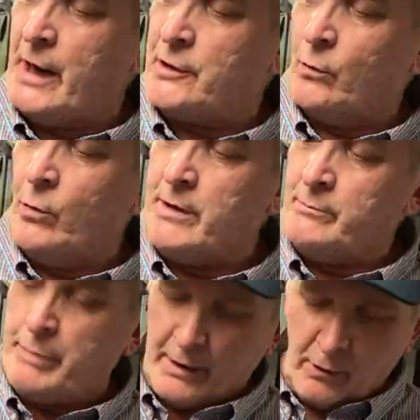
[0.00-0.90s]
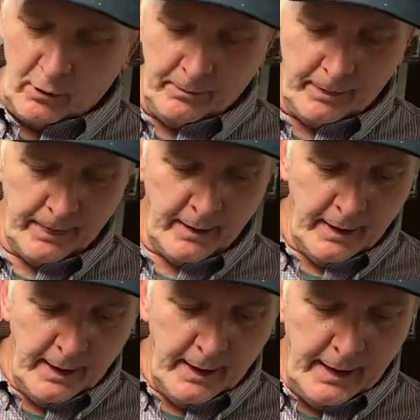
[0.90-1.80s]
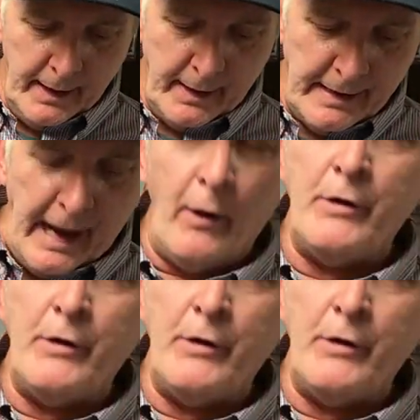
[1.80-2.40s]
your wooden barrel. Now,